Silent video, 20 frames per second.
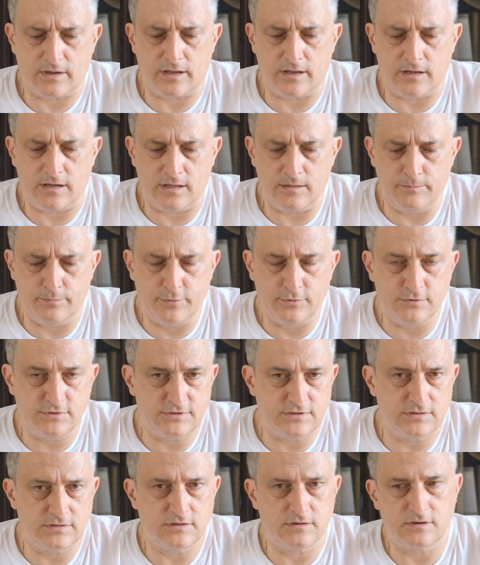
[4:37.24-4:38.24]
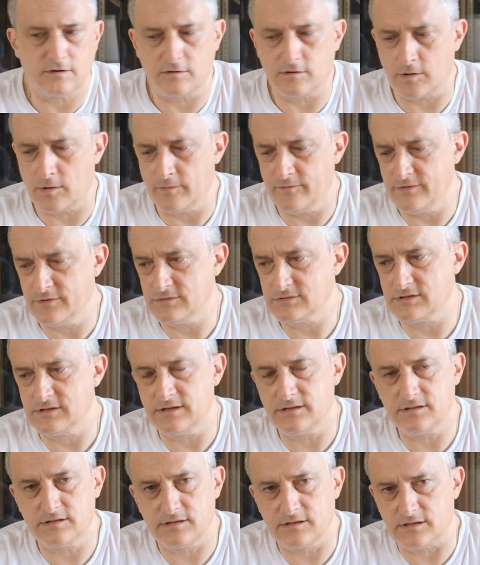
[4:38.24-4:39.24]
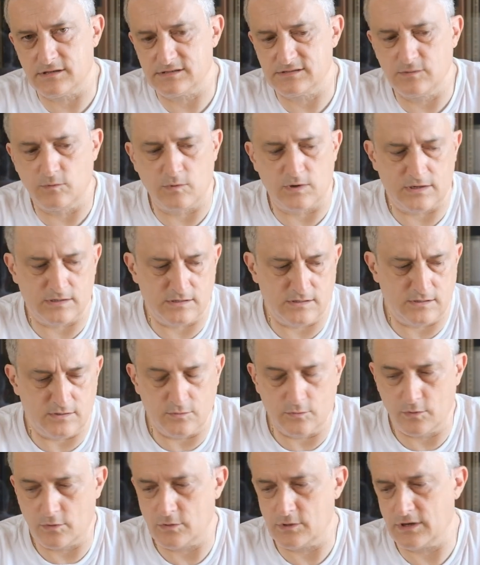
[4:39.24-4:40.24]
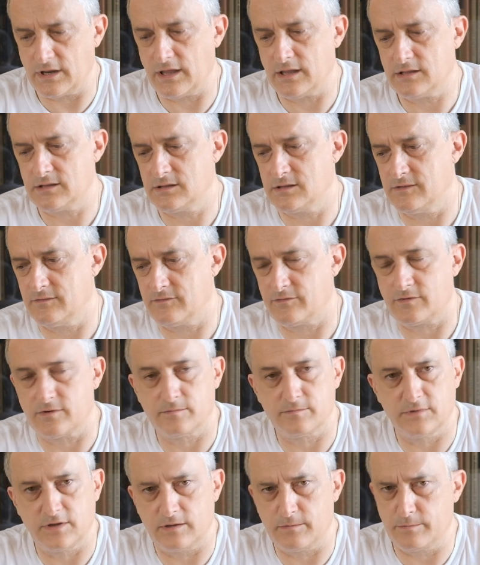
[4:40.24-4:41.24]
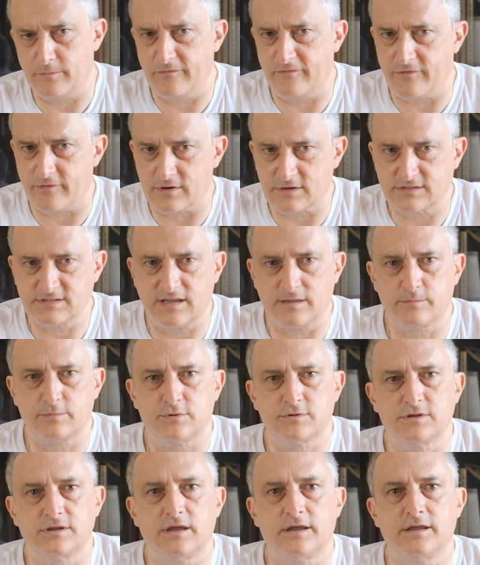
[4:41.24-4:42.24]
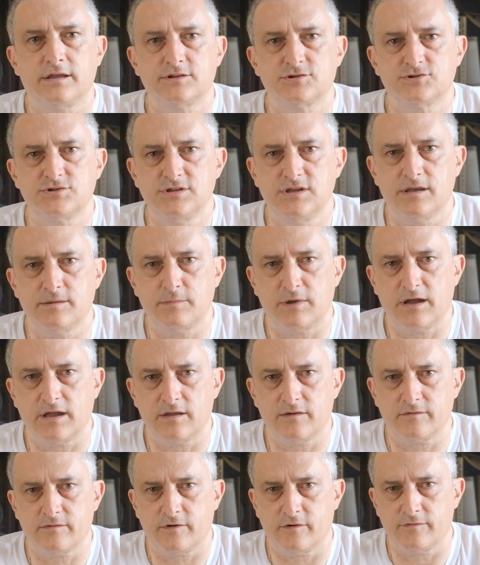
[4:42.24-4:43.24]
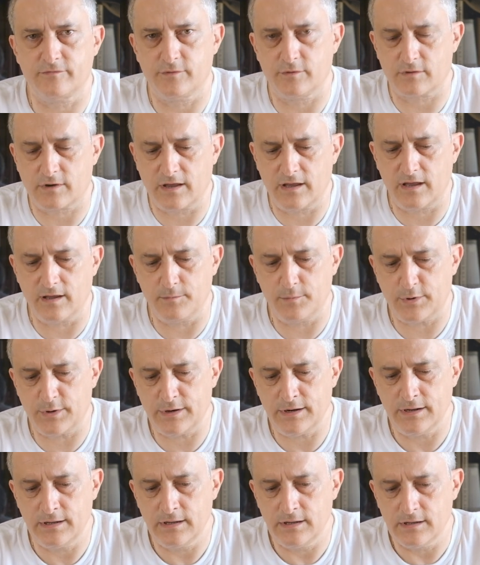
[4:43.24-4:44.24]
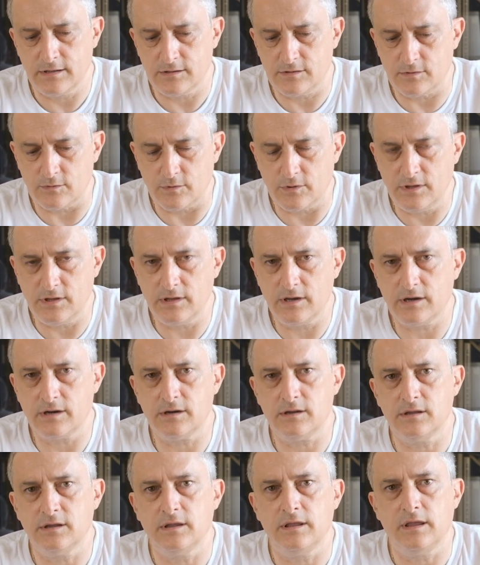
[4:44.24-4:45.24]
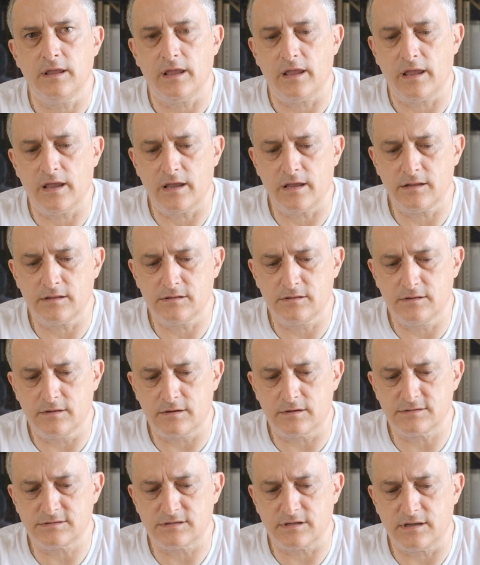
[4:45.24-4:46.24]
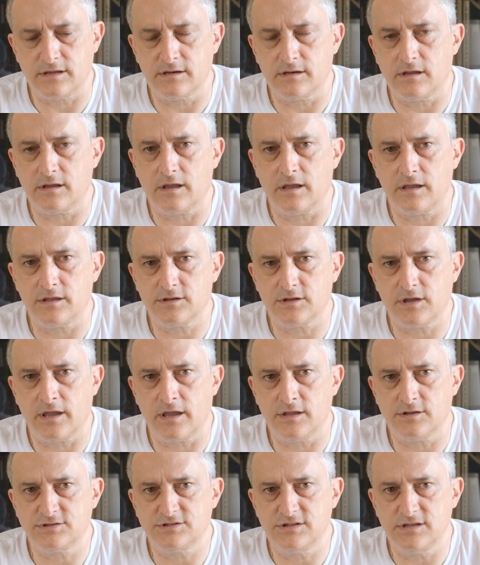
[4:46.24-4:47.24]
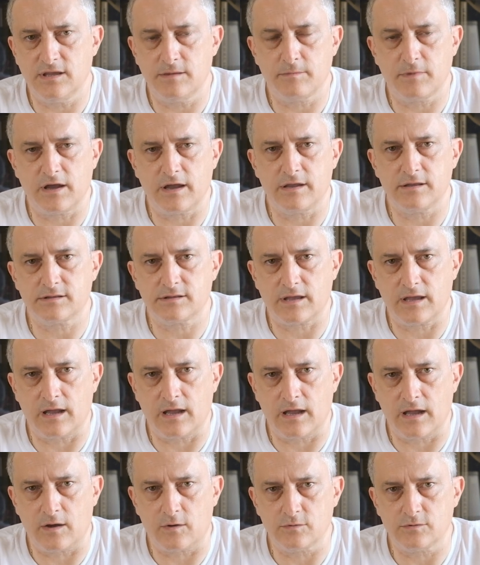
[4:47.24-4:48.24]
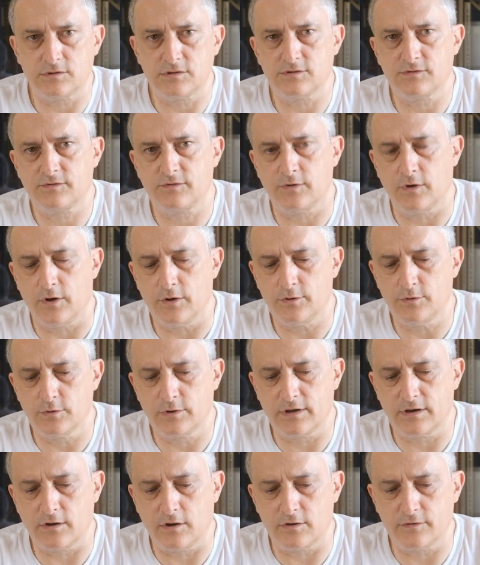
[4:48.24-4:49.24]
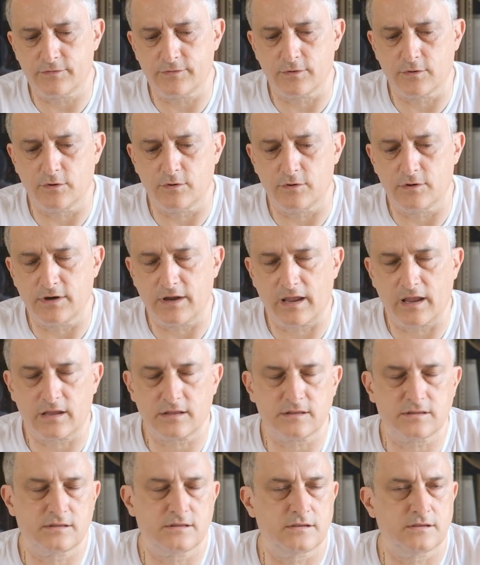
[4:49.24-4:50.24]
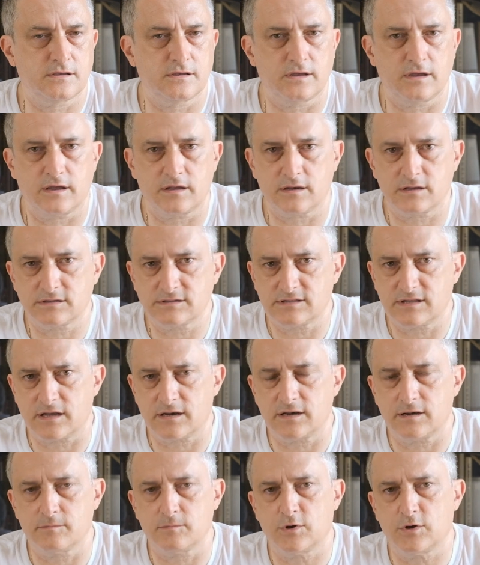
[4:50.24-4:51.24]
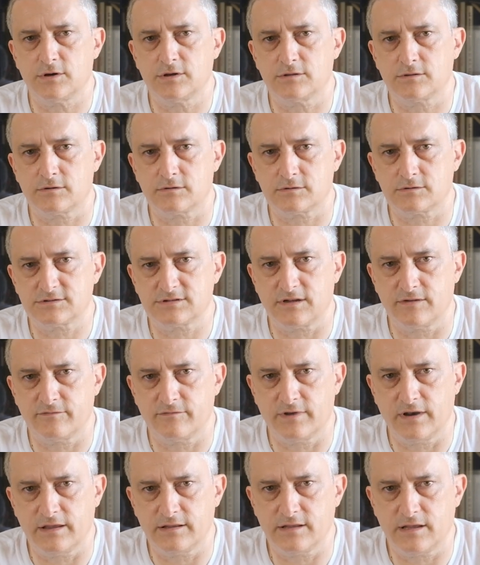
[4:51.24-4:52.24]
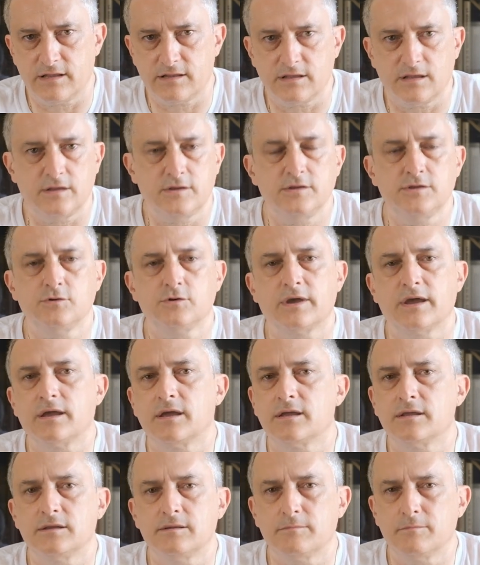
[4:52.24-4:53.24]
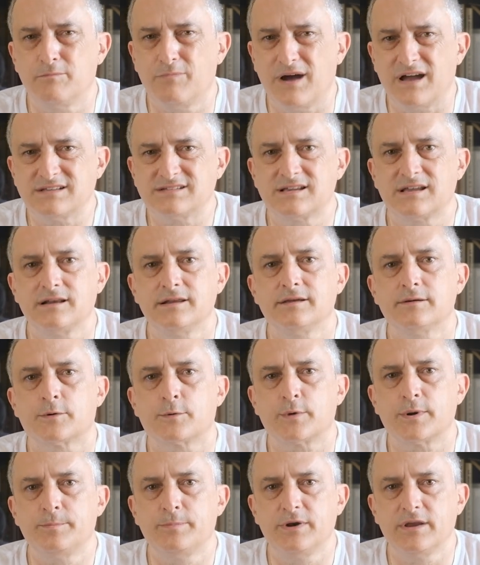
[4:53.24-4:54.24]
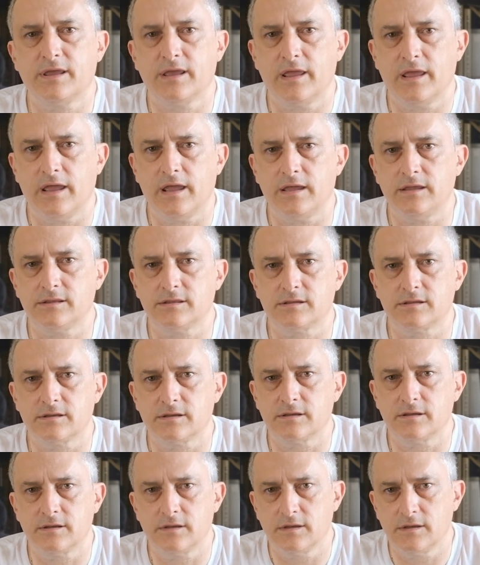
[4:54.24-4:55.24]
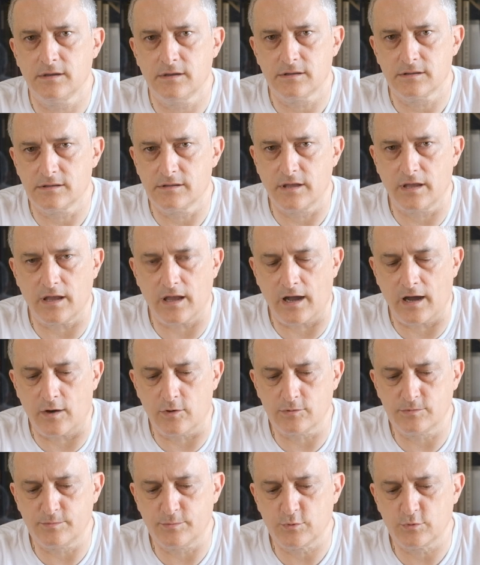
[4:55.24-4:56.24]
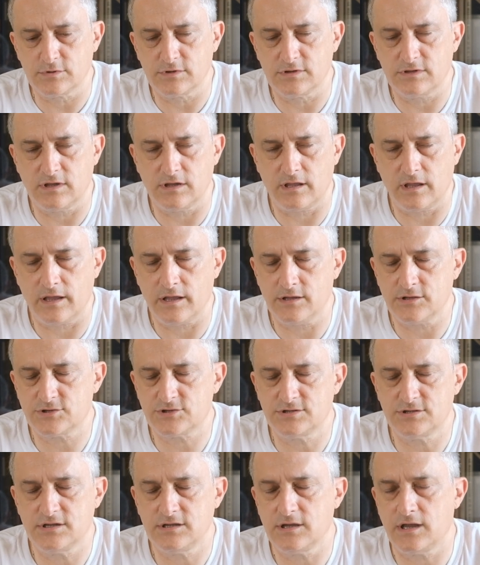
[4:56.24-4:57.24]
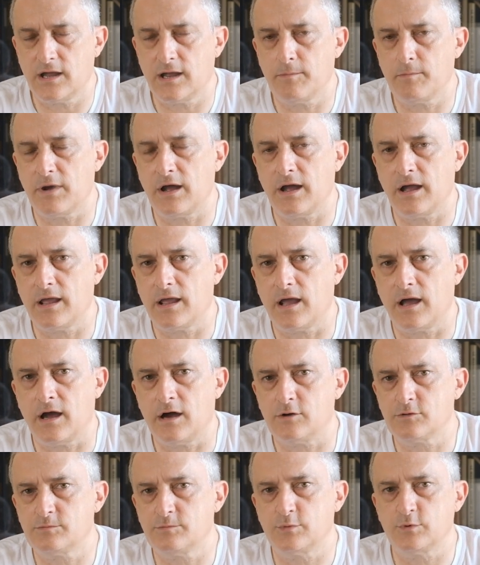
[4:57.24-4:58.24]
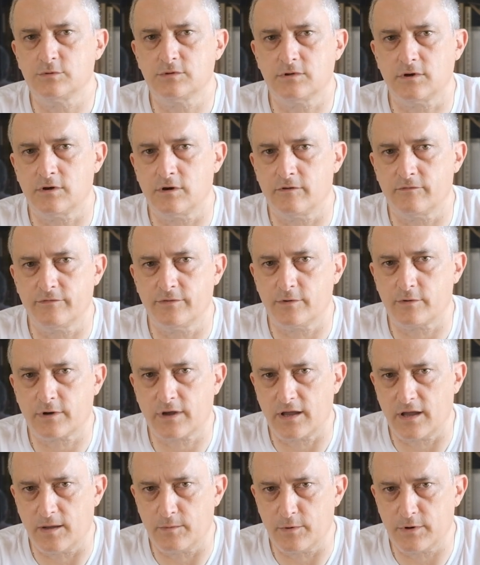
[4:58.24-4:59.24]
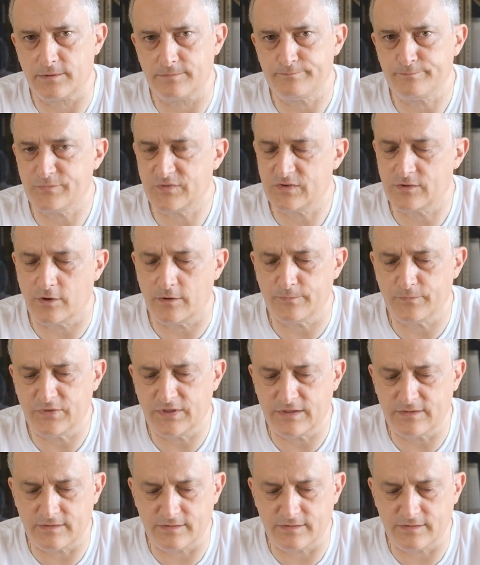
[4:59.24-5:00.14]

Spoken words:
an input, obviously, that is the one that you connect from, for example, the HDMI of your camera to here, and there's an HDMI out, so you can also connect an external monitor or something like that. You can basically replicate the output, the HDMI output of your camera. so that